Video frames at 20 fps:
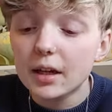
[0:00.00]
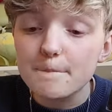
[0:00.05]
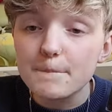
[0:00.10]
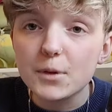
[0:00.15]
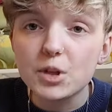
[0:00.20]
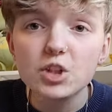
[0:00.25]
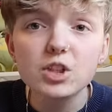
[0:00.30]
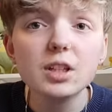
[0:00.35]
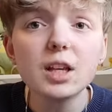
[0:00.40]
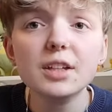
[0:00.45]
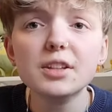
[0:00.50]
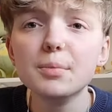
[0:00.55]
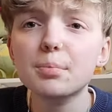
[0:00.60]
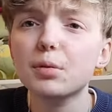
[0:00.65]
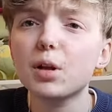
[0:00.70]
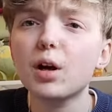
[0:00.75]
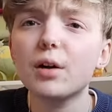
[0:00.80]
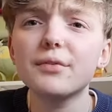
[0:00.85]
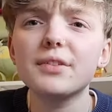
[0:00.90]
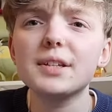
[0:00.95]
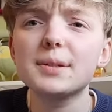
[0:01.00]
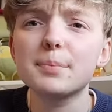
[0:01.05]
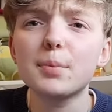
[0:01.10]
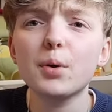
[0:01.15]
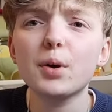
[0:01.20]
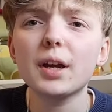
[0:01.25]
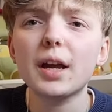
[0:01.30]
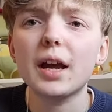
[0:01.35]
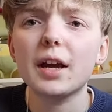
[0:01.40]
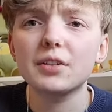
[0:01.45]
Just like the plot of this
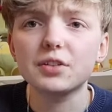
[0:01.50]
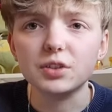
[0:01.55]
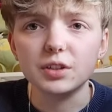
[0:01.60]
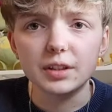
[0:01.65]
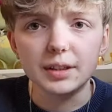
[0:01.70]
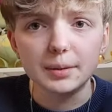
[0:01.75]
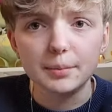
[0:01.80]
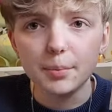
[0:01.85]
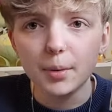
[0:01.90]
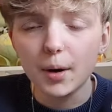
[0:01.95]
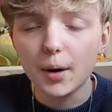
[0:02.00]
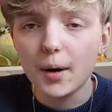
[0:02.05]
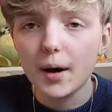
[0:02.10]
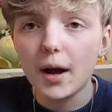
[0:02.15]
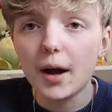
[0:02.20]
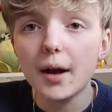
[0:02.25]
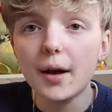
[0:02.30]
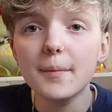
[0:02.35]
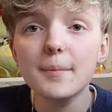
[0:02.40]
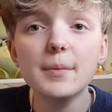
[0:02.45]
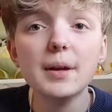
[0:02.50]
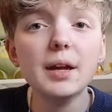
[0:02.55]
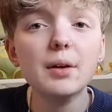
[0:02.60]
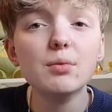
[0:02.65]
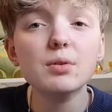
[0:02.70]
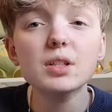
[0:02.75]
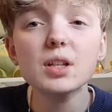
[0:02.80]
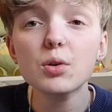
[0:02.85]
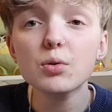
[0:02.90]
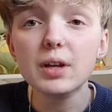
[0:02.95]
book, actually. But it
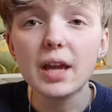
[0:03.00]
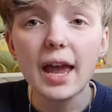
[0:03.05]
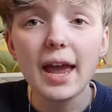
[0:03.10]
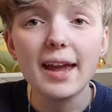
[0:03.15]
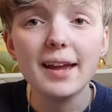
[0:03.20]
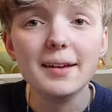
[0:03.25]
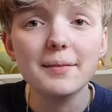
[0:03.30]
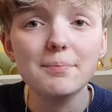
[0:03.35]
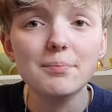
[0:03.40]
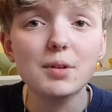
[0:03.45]
was okay.